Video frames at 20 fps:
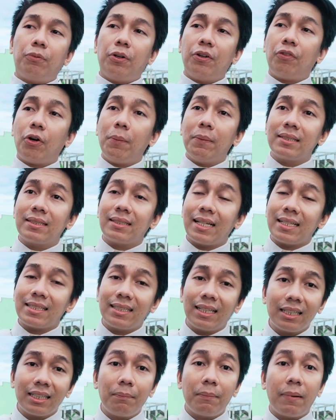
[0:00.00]
performance
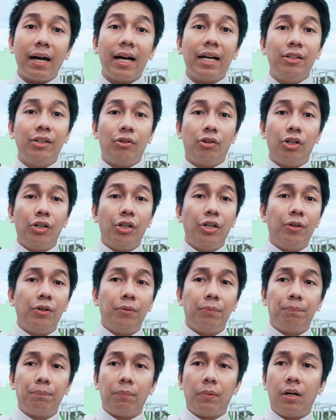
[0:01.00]
task lang naman or
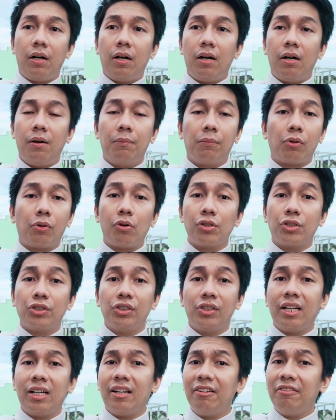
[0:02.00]
uh,
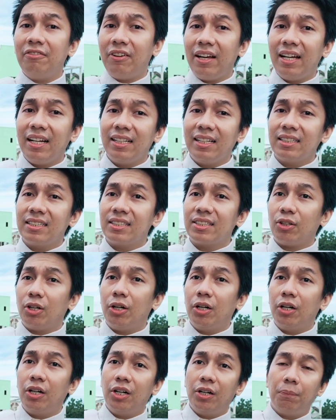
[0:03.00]
cultural events
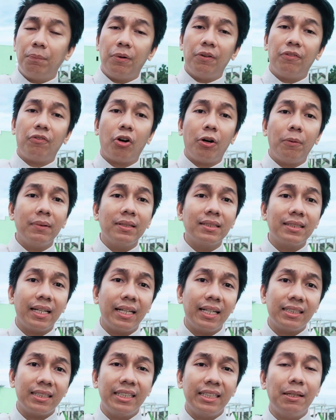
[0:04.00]
or
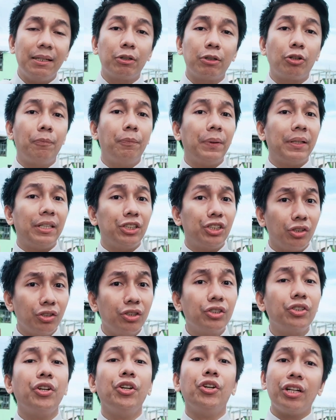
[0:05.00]
performances, di naman competition,
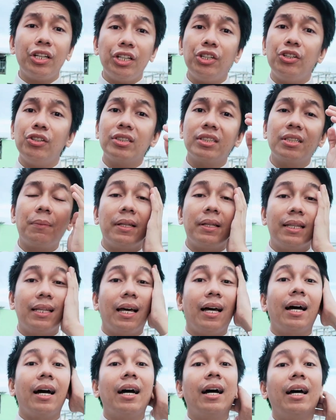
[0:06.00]
so you can use naman
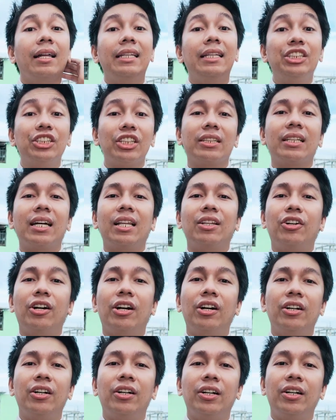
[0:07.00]
the digital
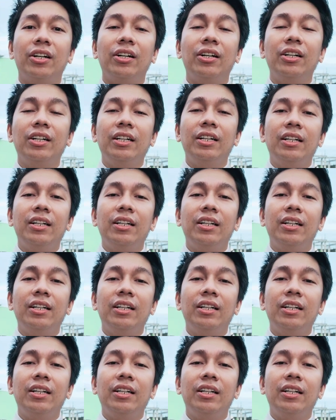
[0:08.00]
or